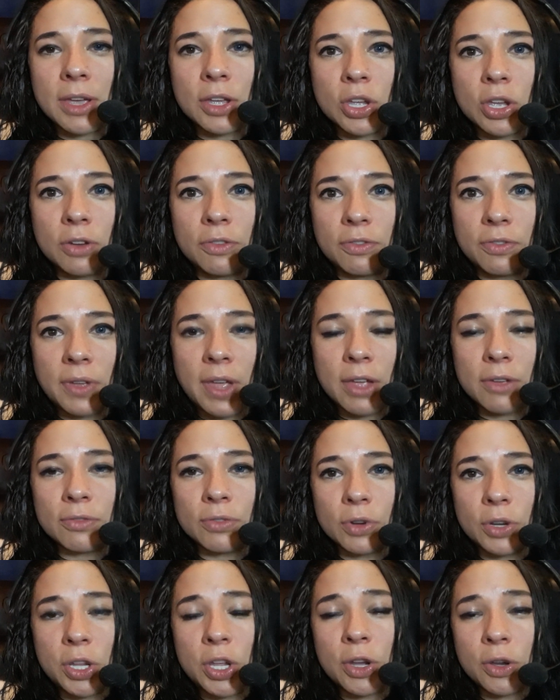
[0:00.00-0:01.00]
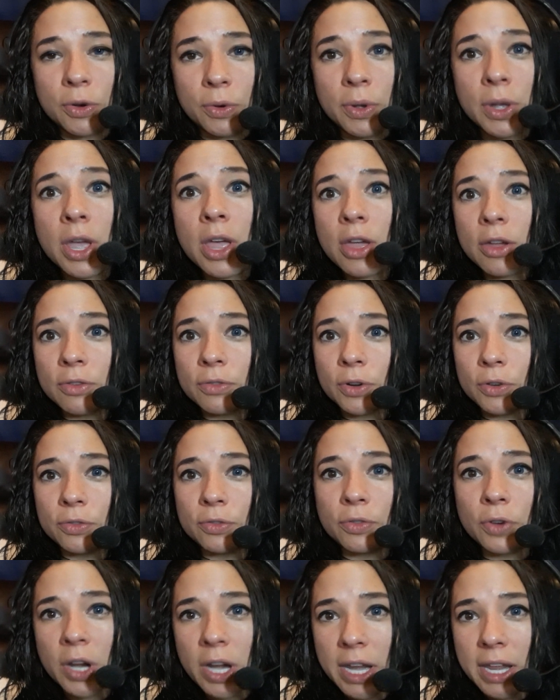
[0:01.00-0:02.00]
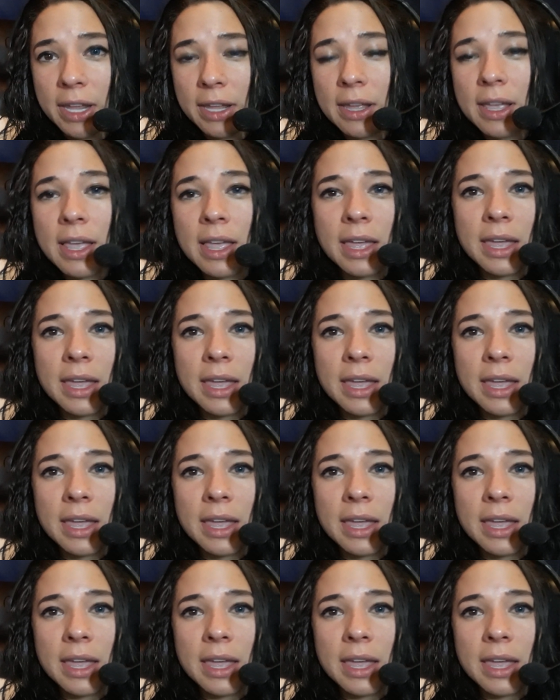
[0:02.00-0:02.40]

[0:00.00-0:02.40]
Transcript: a good fit for you for free